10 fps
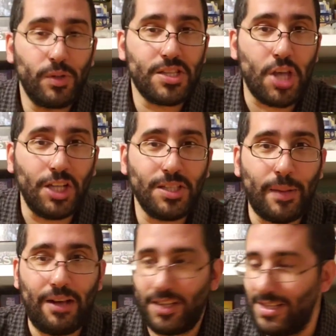really talked
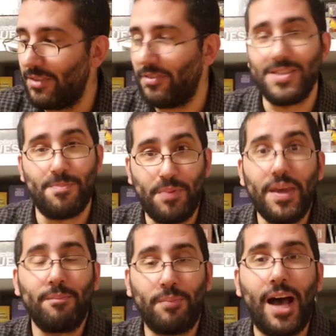about because of his
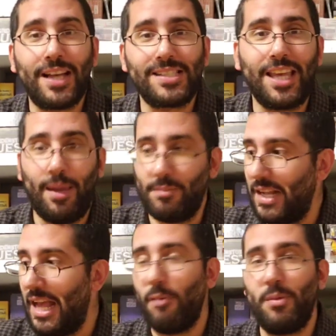big box games
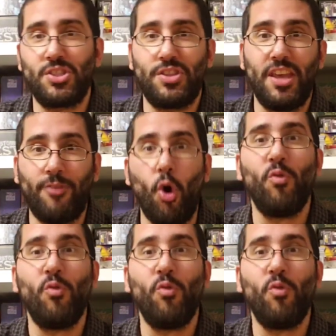and how much they've